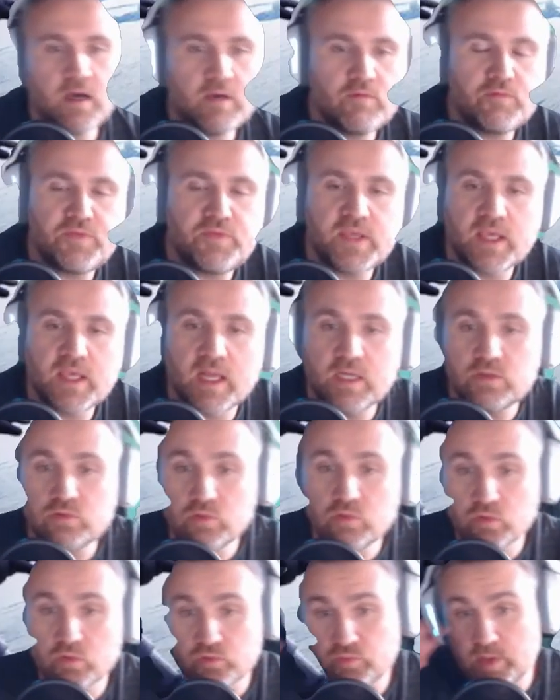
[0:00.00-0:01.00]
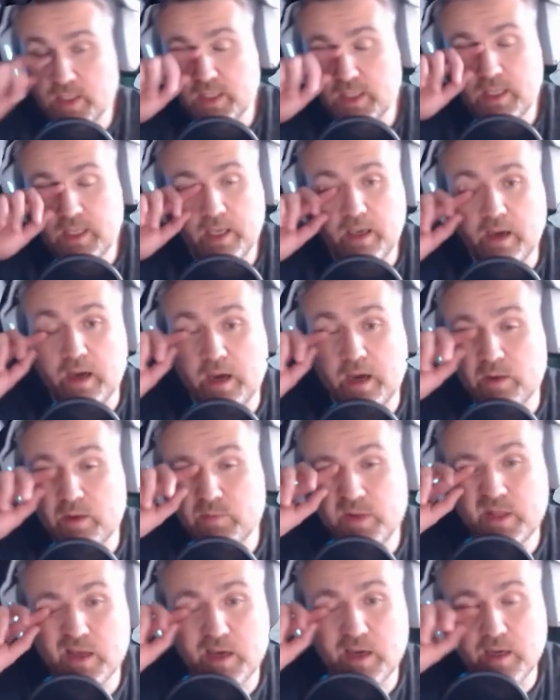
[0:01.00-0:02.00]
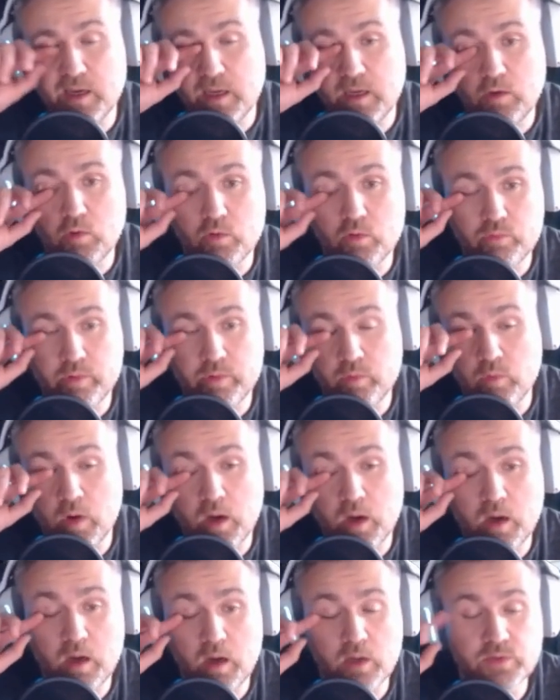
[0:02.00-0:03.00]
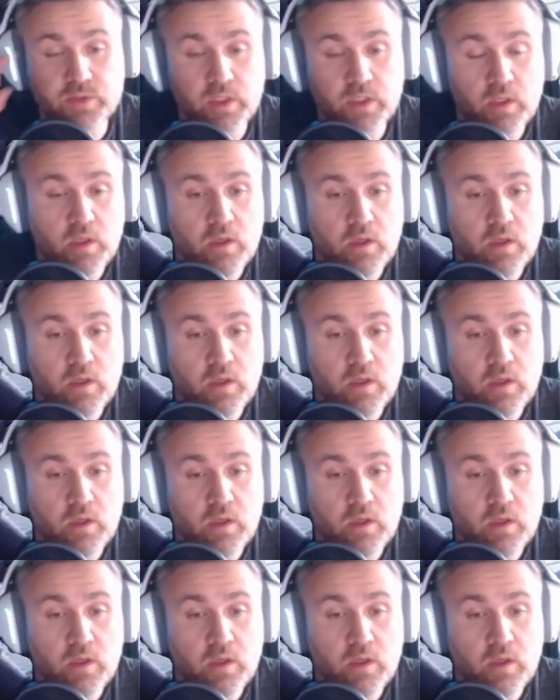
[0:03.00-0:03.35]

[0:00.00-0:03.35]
Everything else you don't really care. Arena, low rewards.